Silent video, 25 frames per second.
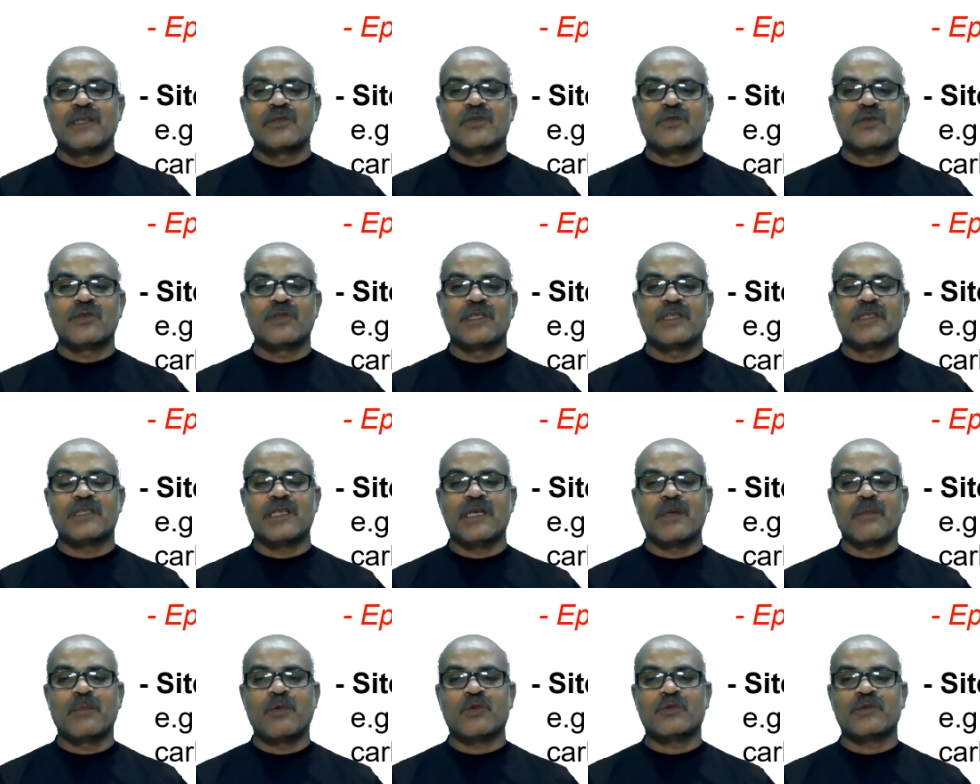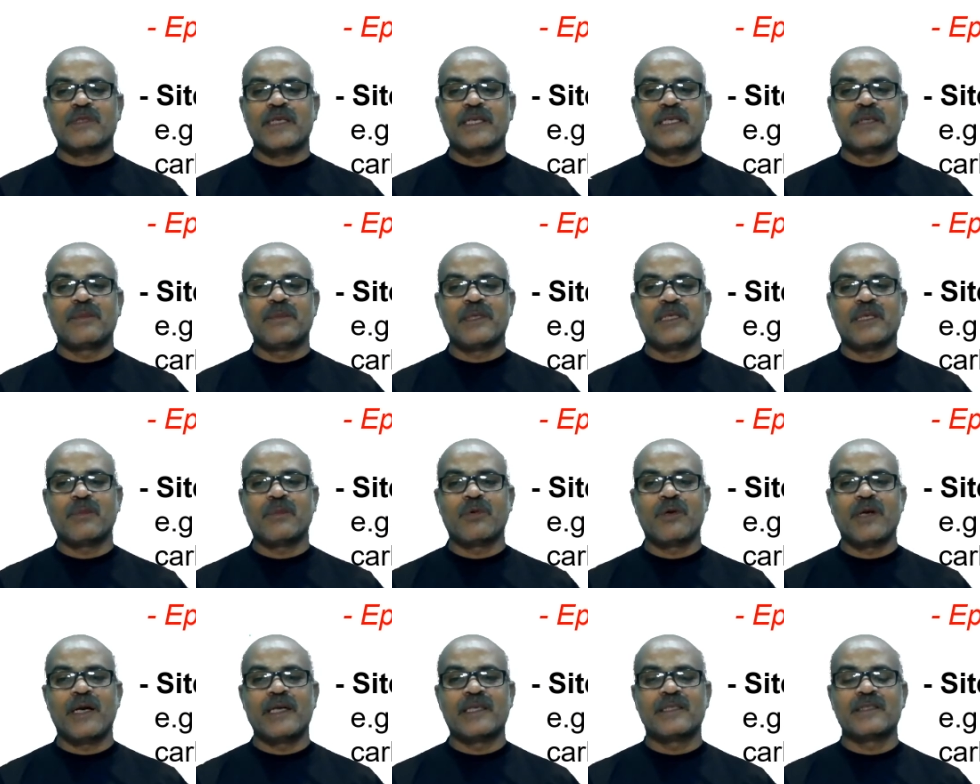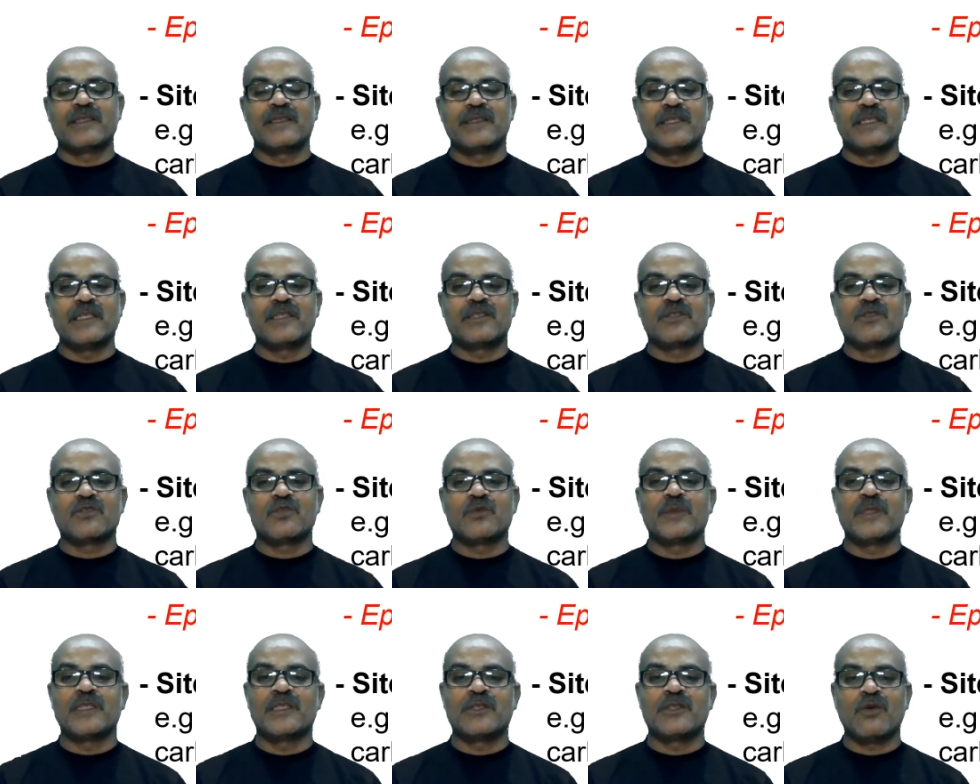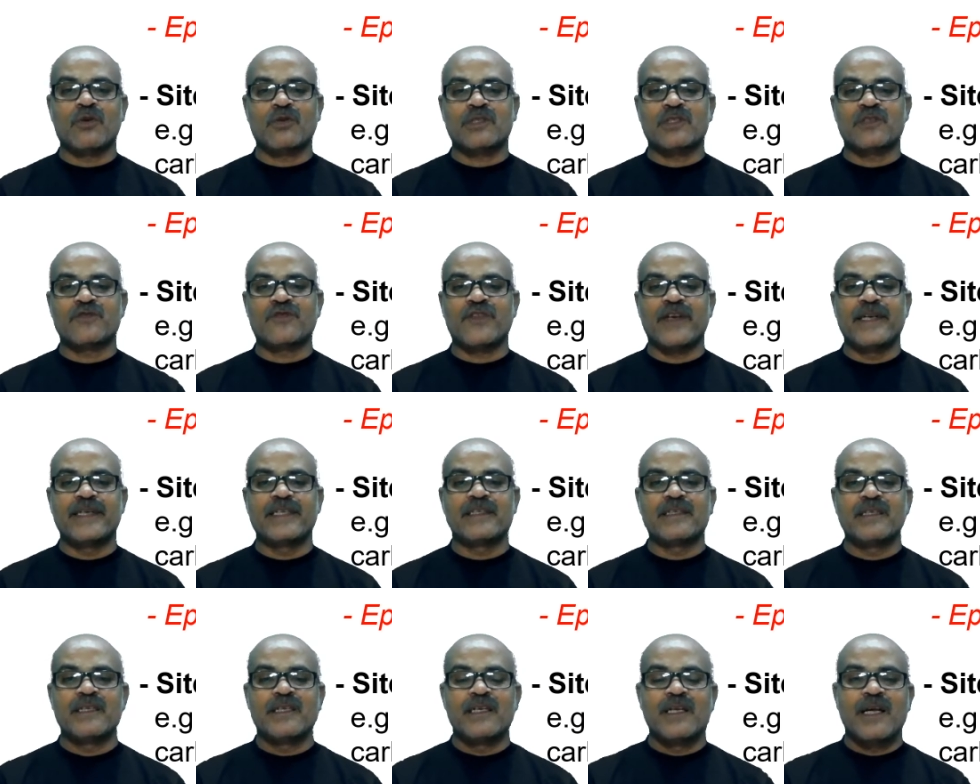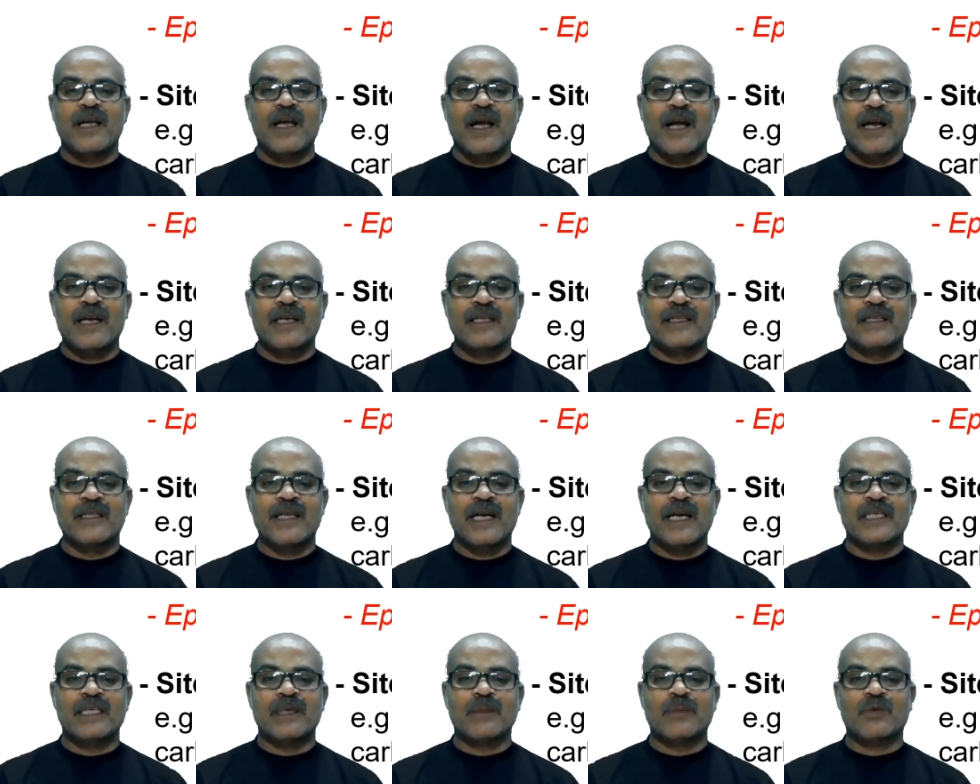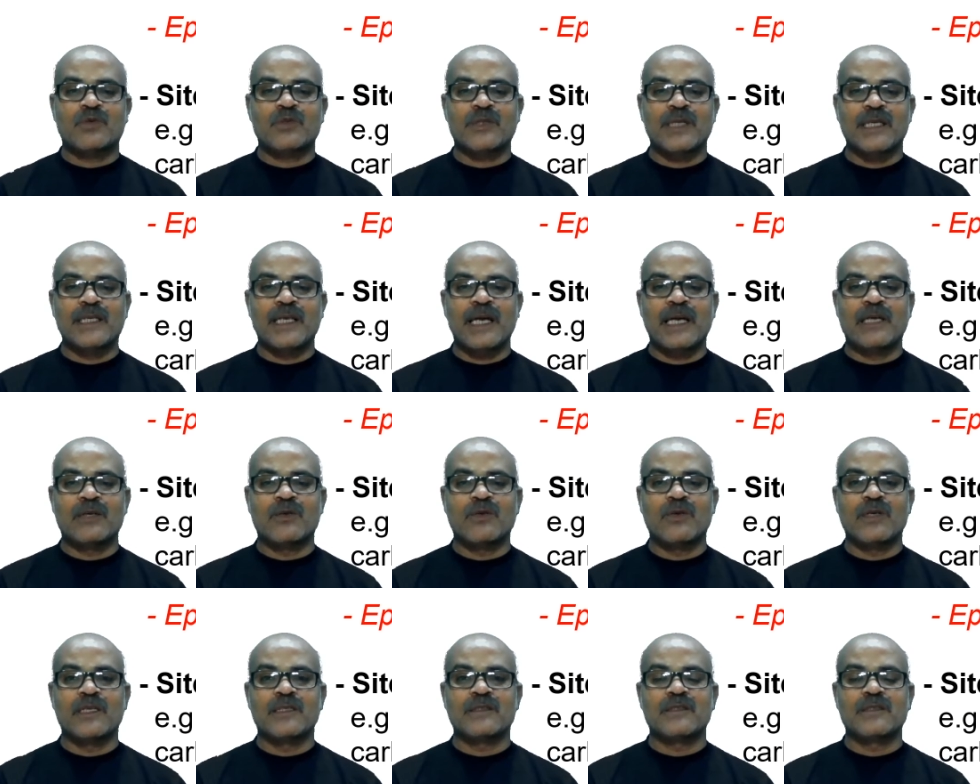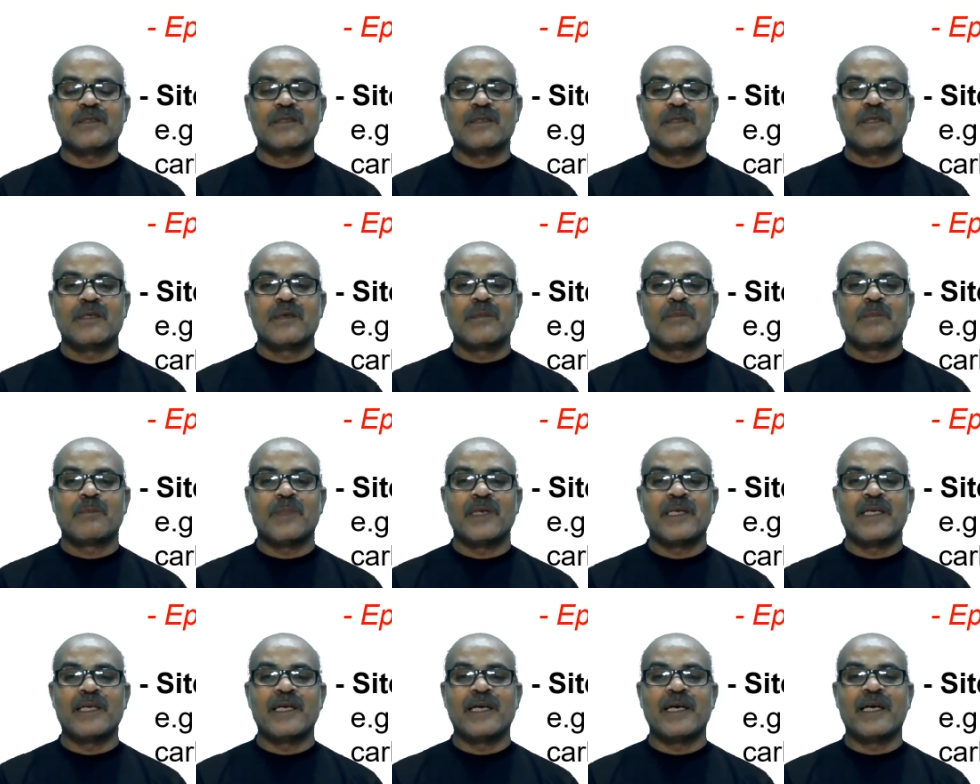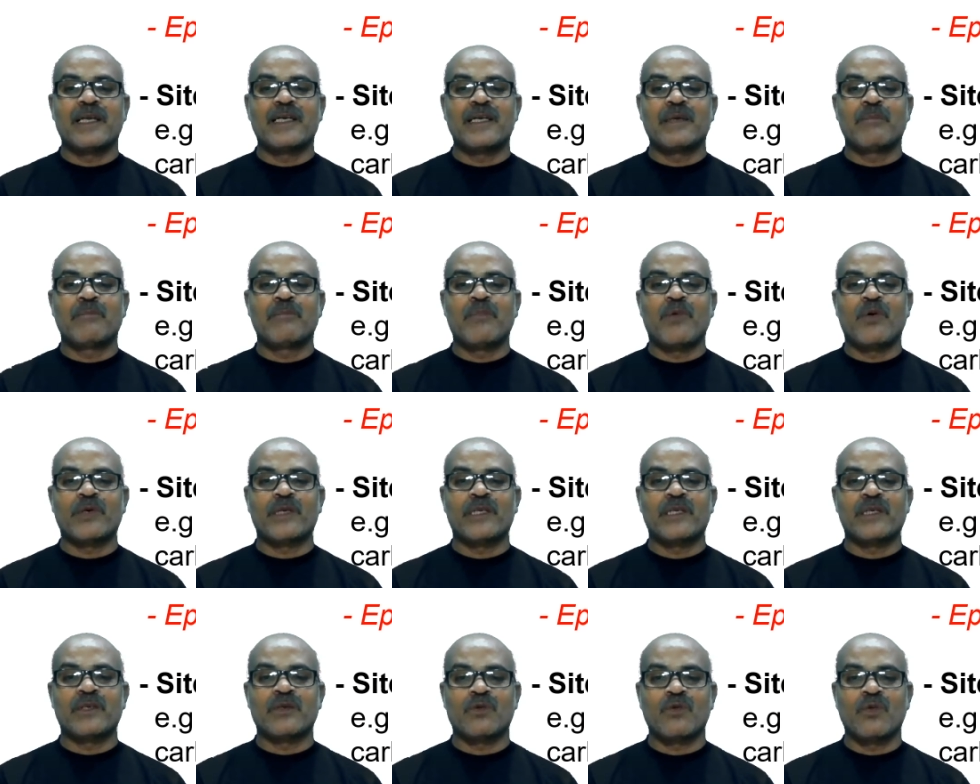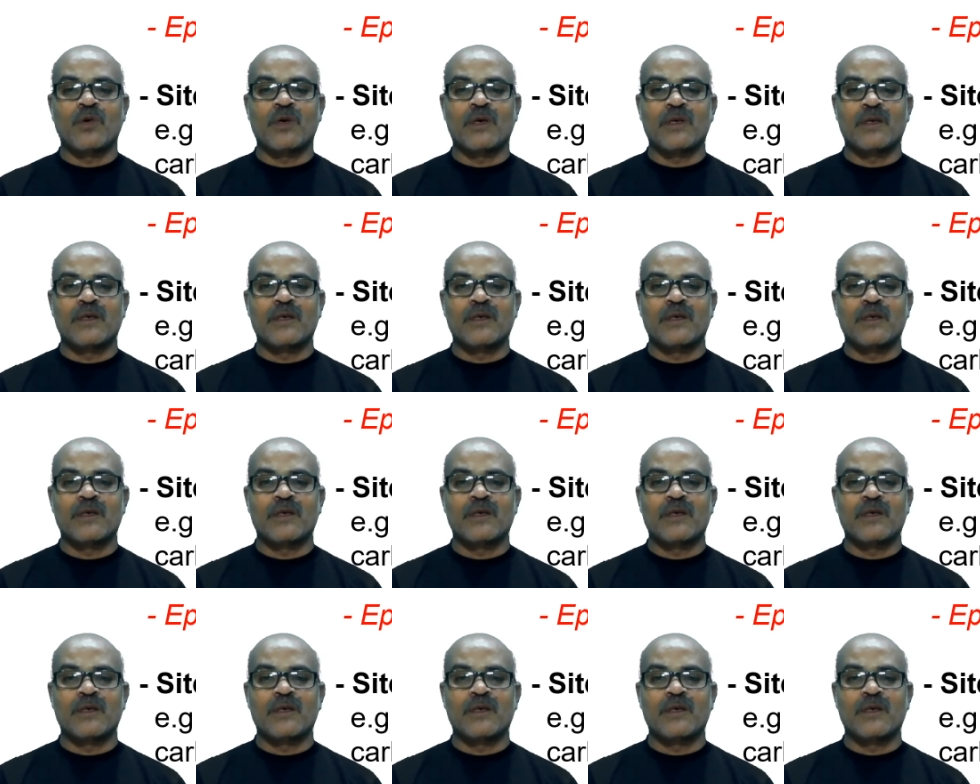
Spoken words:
So this epoxide metabolites needs to be detoxified, and in that epoxide hydrolase play an important role.